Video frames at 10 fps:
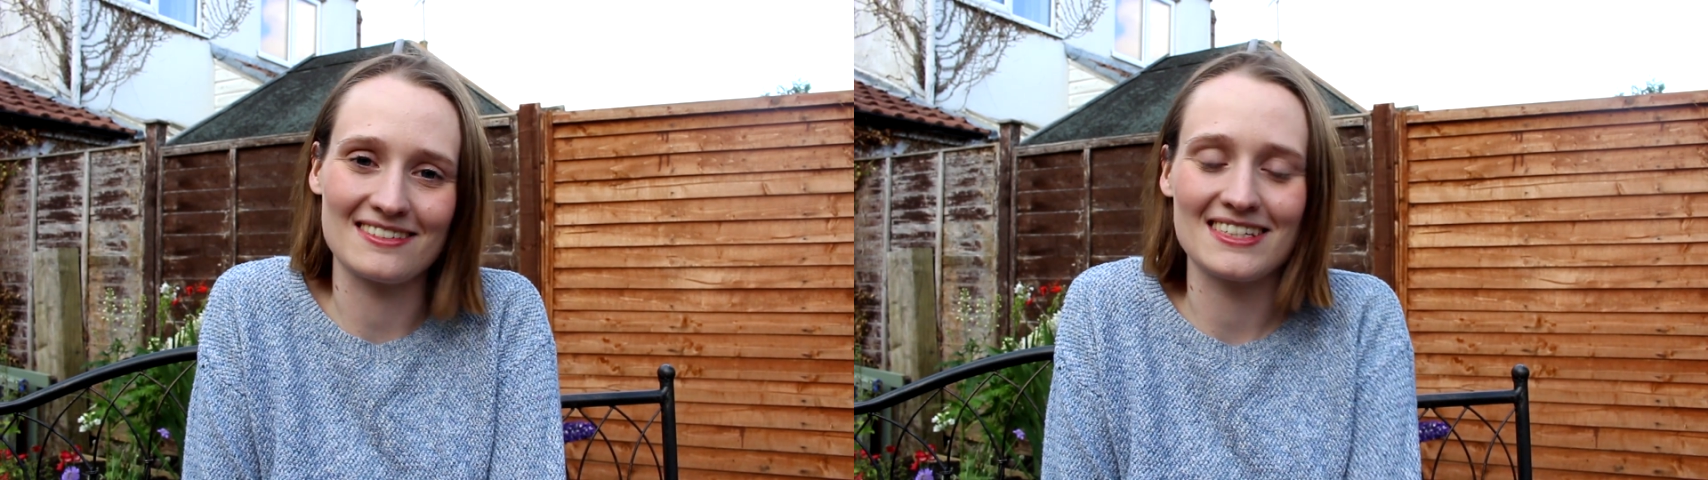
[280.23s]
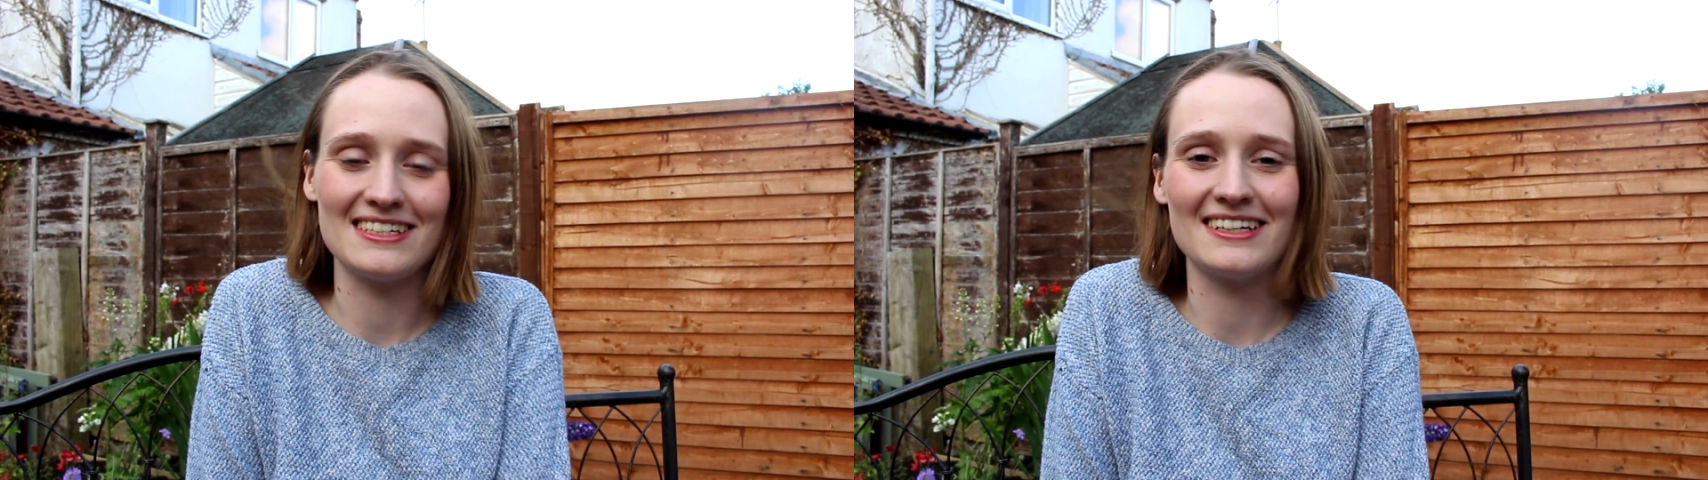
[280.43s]
I'll
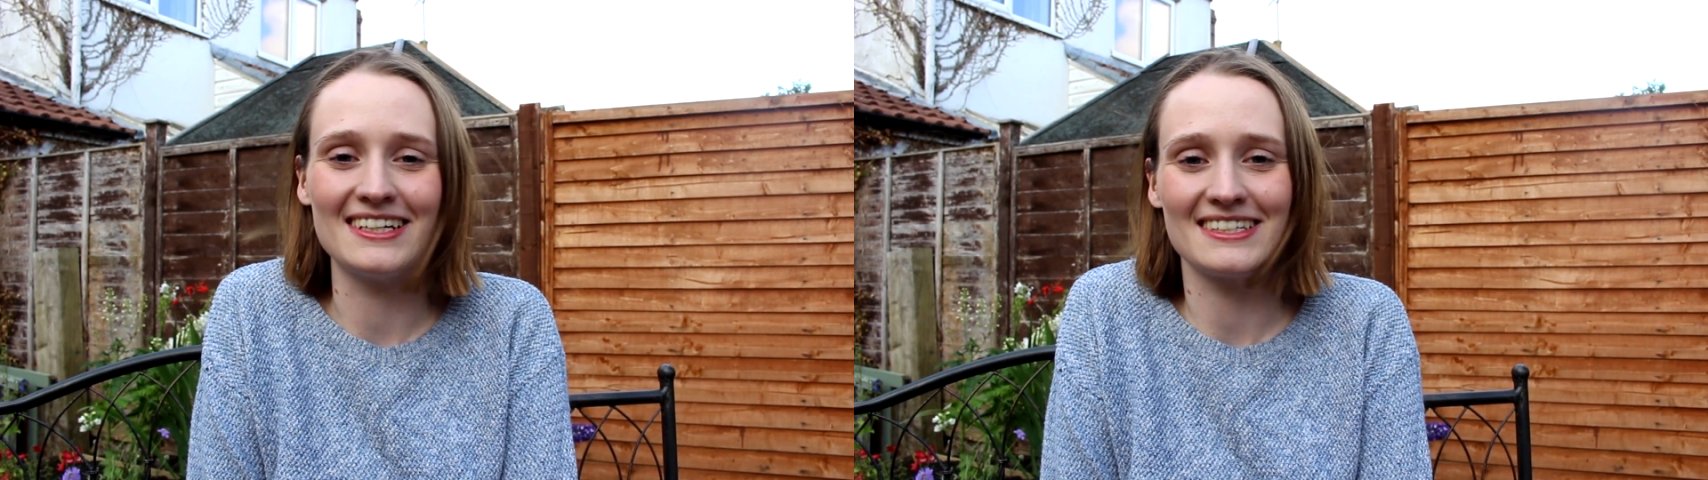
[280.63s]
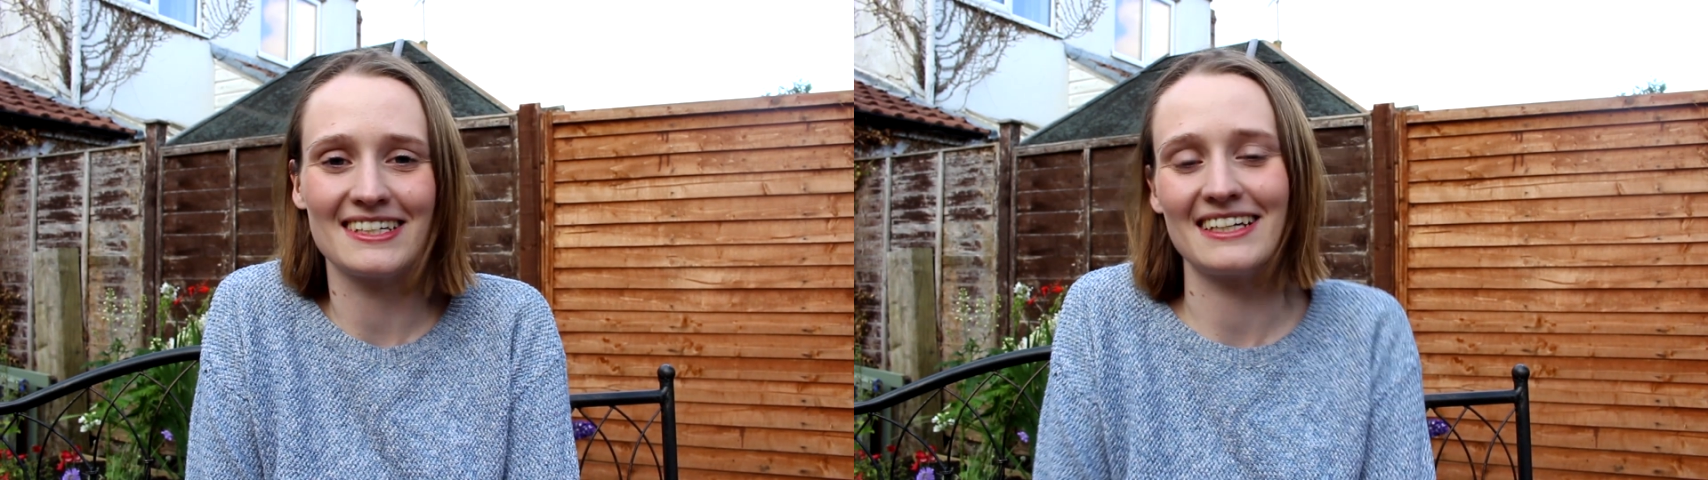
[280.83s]
see you
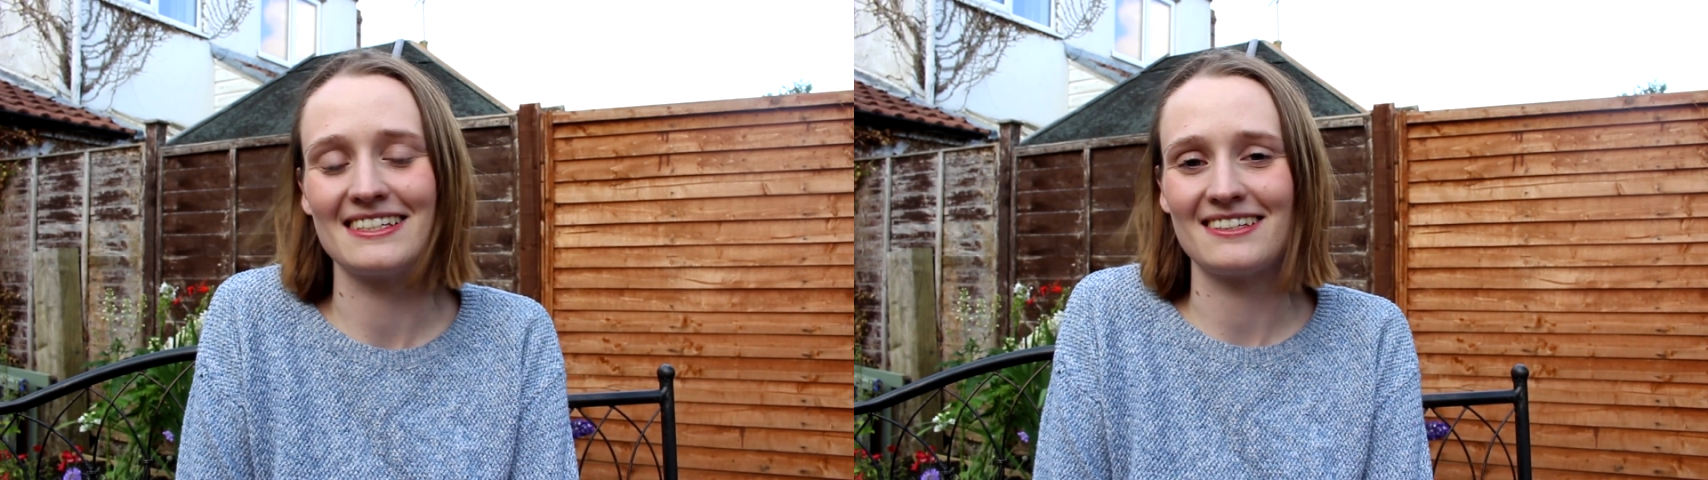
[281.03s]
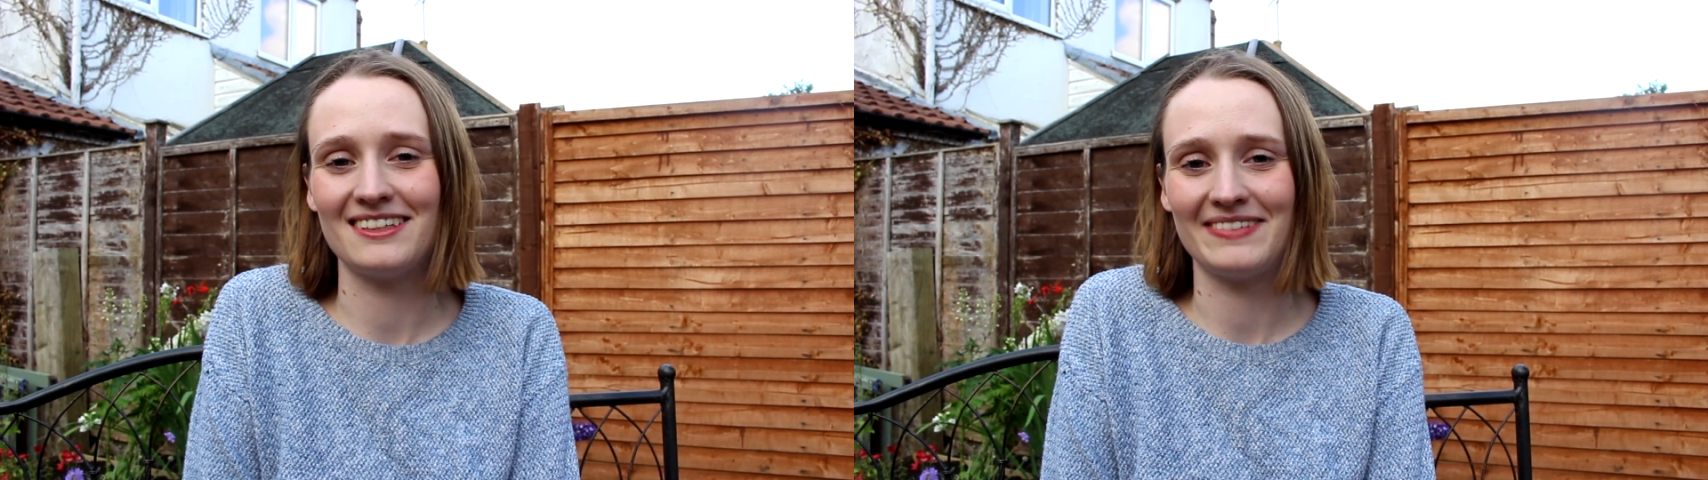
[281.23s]
guys
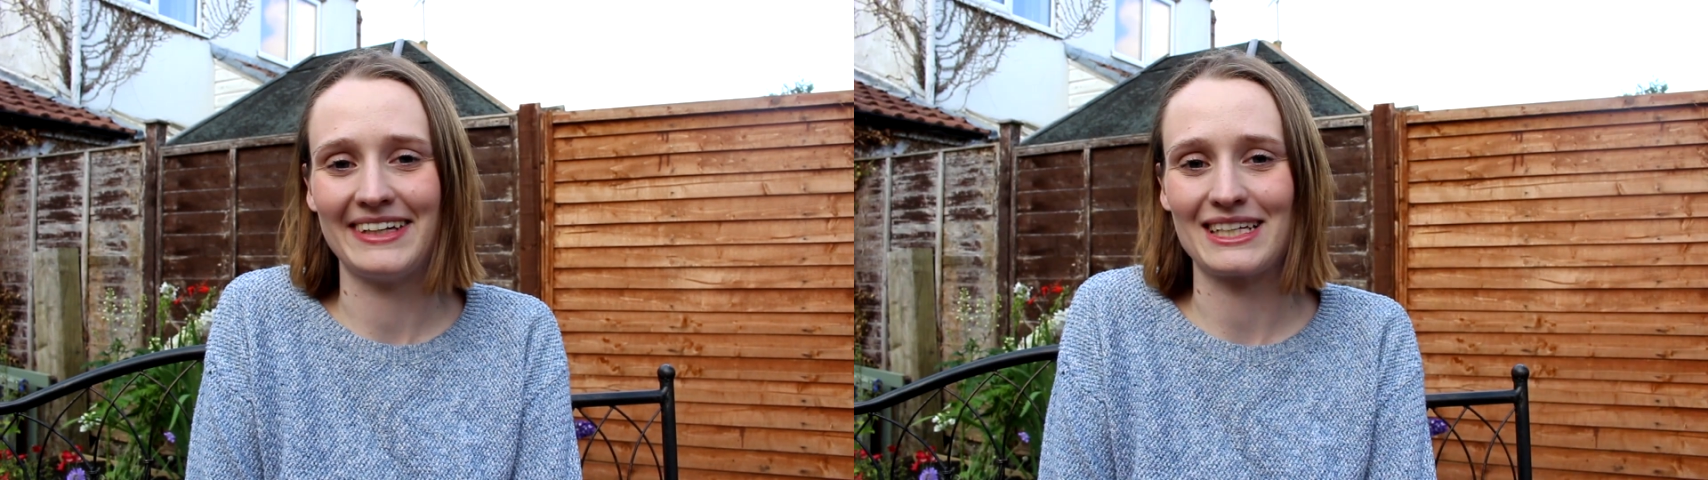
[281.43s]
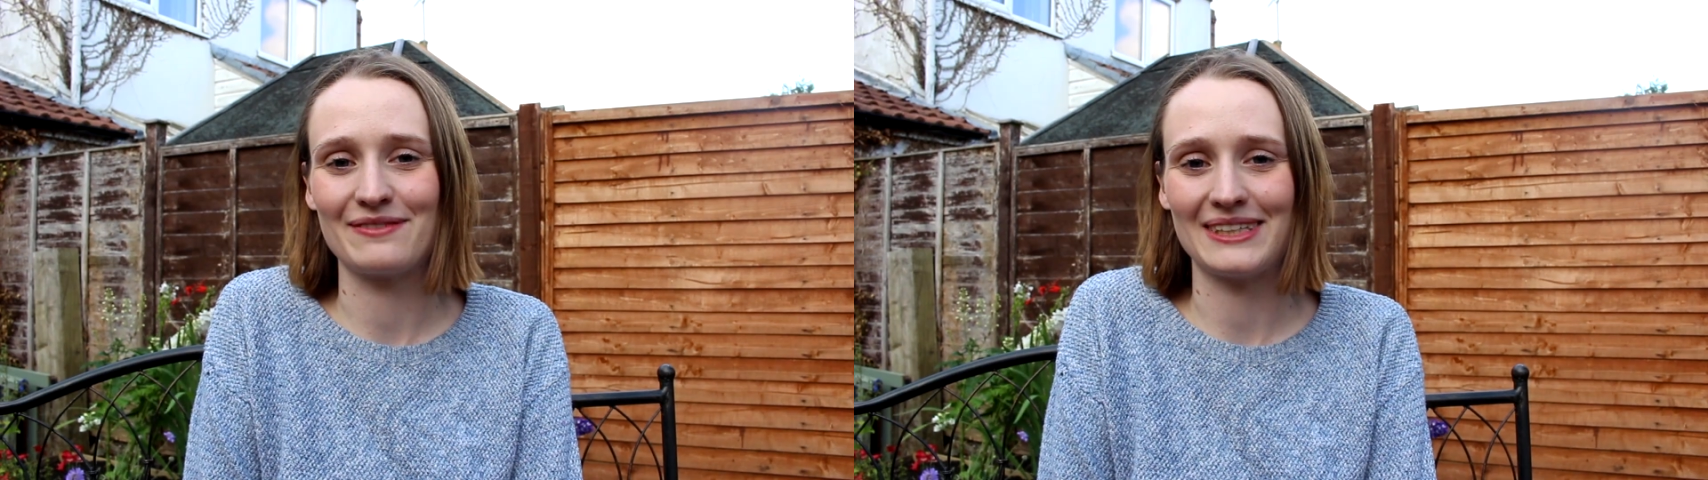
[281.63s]
again soon in my
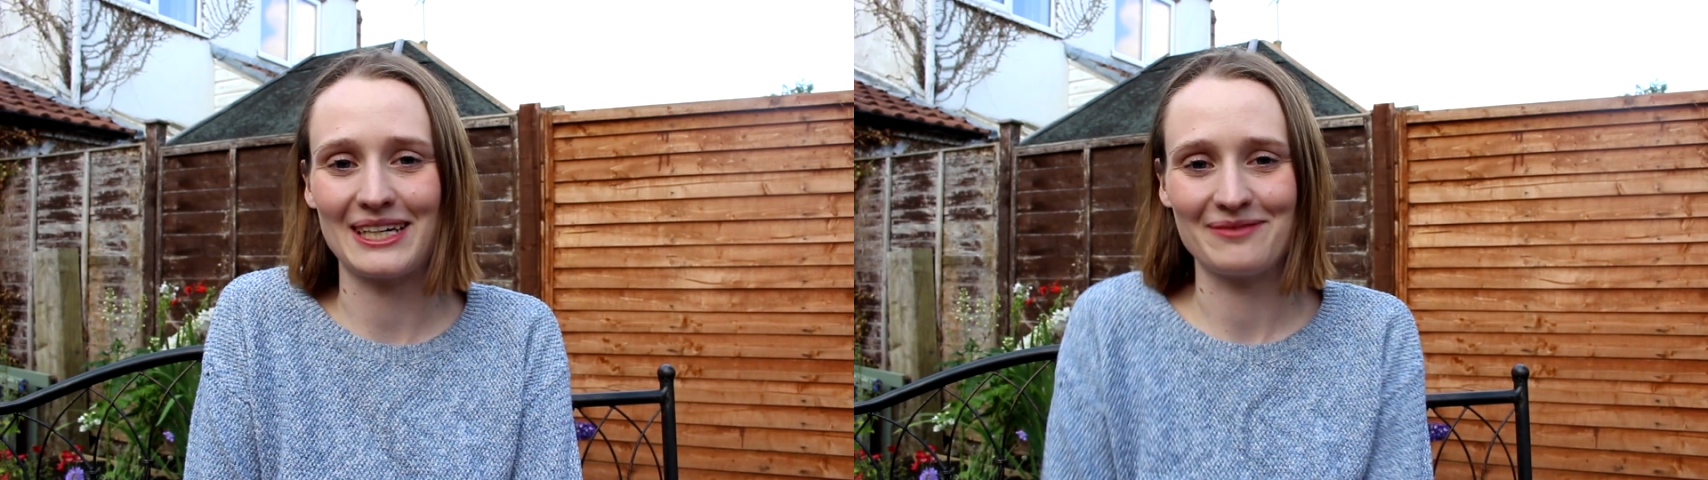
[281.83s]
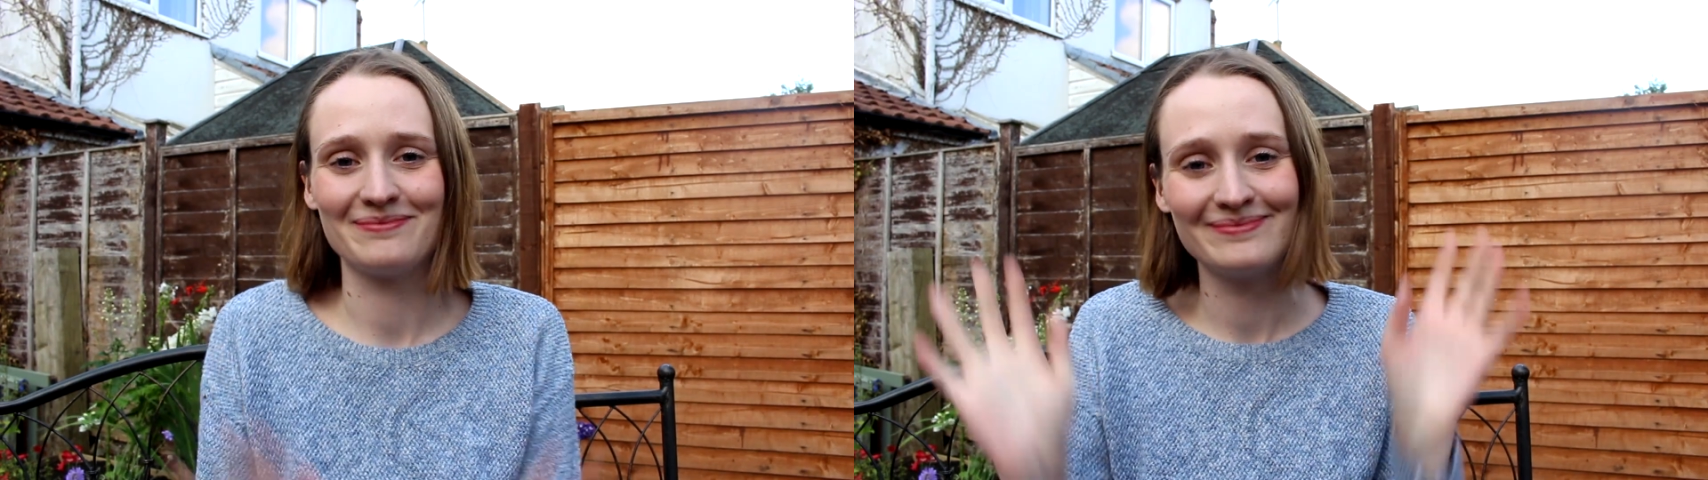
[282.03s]
next video.